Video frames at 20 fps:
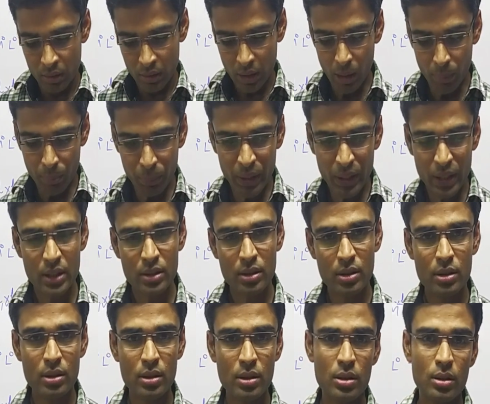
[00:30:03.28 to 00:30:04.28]

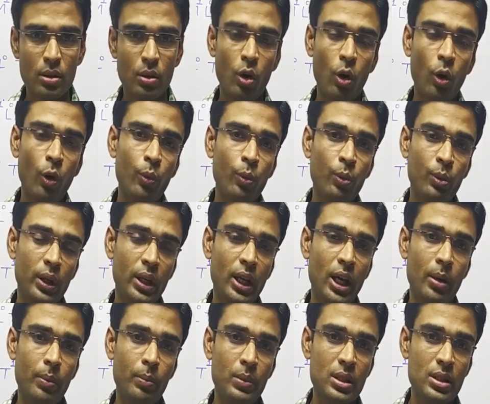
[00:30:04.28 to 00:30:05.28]
applications of
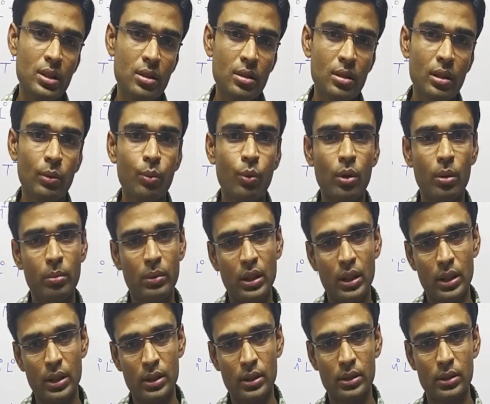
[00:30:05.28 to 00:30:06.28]
dimensional
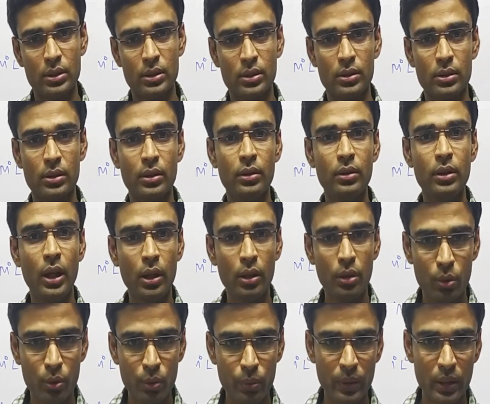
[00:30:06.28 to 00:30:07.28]
formulas.
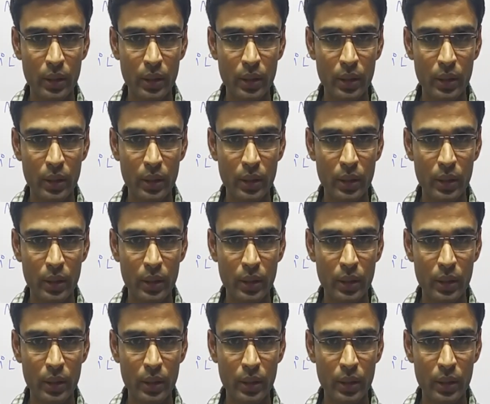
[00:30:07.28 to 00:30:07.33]
Thank you,